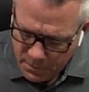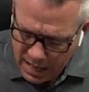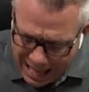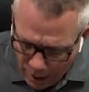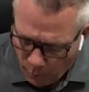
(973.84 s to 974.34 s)

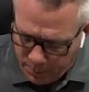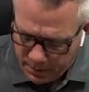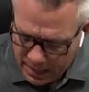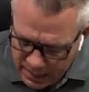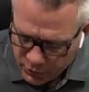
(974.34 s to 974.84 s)

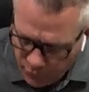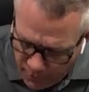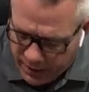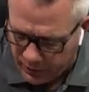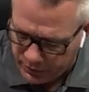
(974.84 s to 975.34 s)
help has
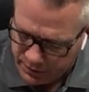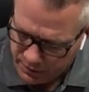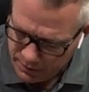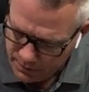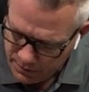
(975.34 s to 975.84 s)
failed,
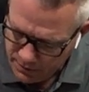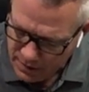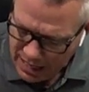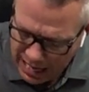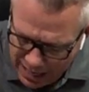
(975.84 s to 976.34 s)

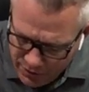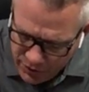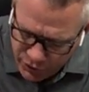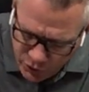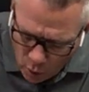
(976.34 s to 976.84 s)
and the
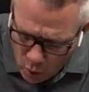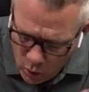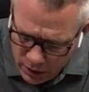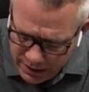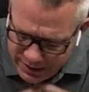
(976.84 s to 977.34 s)

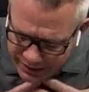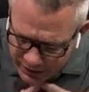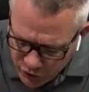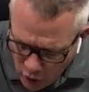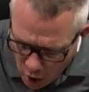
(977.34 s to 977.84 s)
soul is
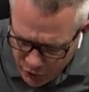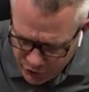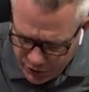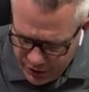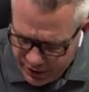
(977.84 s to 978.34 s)

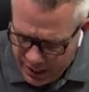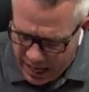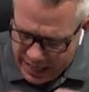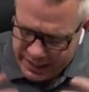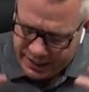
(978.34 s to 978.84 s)
exhausted
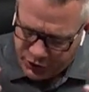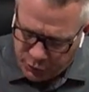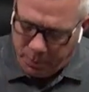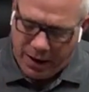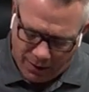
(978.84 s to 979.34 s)
and
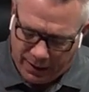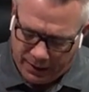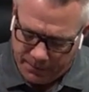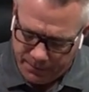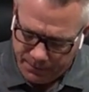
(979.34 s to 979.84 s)
despairing,
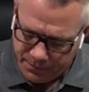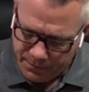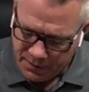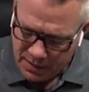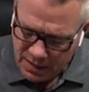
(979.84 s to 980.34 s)

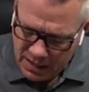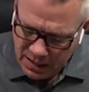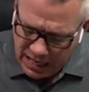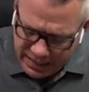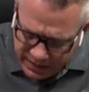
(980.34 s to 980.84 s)

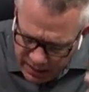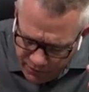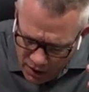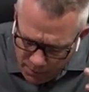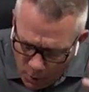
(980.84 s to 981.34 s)
has
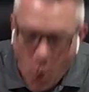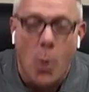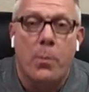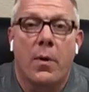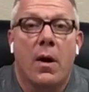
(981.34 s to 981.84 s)
given up
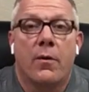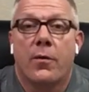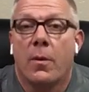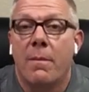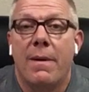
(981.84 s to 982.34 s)
hope
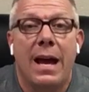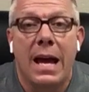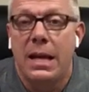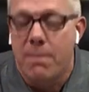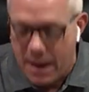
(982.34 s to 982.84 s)
from
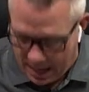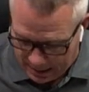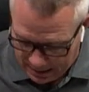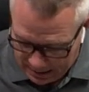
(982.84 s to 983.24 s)
any man,